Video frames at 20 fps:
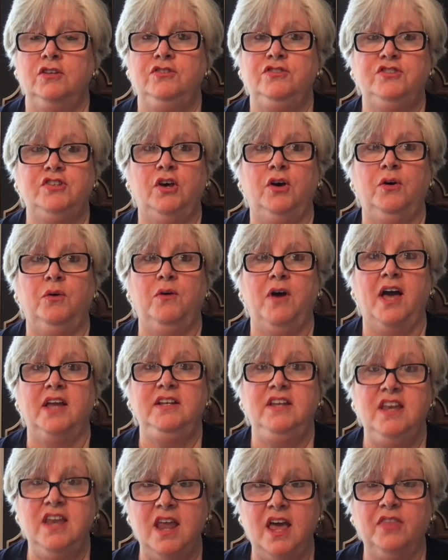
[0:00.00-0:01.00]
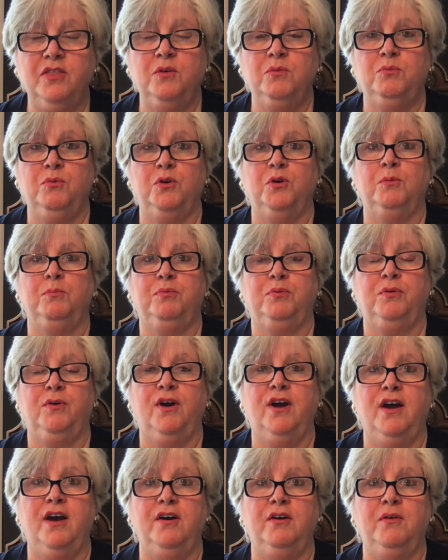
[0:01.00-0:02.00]
So another real
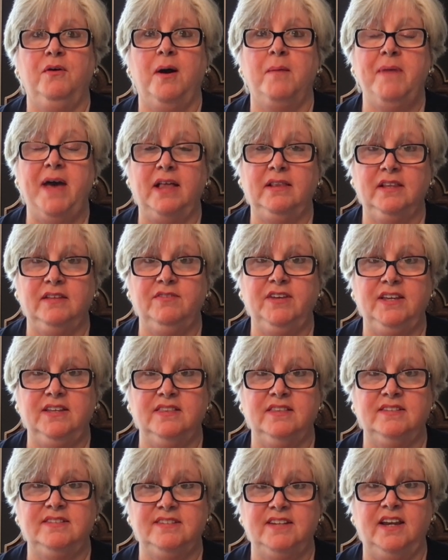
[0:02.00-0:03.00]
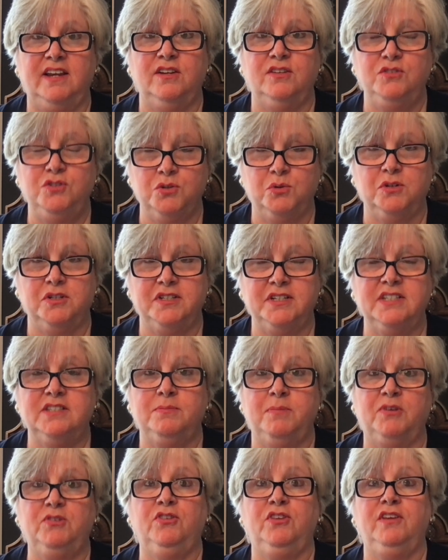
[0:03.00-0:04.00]
pro about living in the state of Georgia,
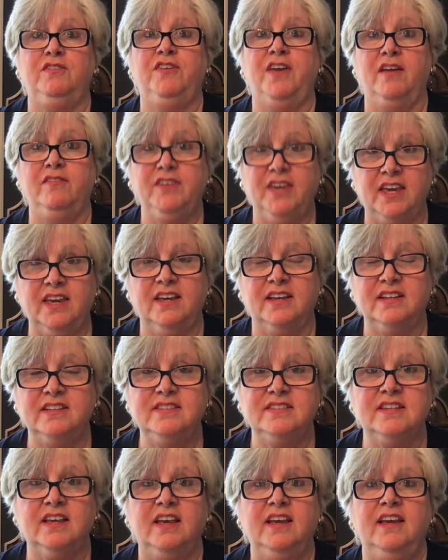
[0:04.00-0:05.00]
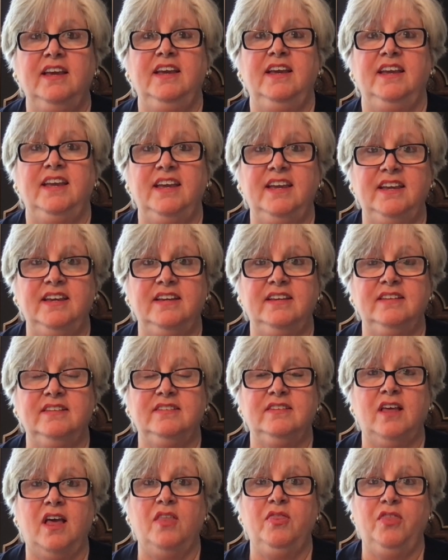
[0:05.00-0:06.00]
especially if you have kids,
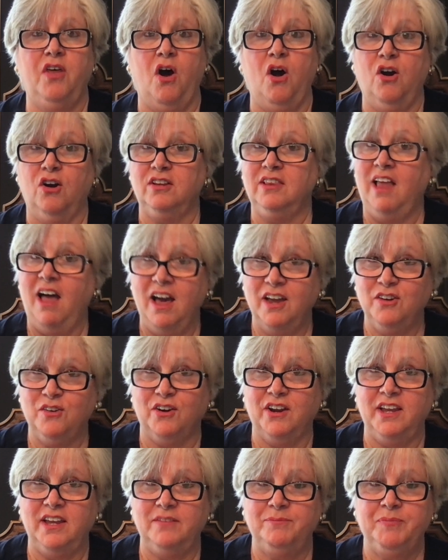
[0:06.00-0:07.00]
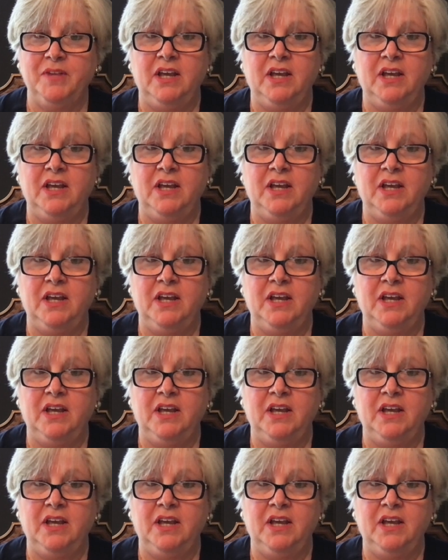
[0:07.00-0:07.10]
is our lottery.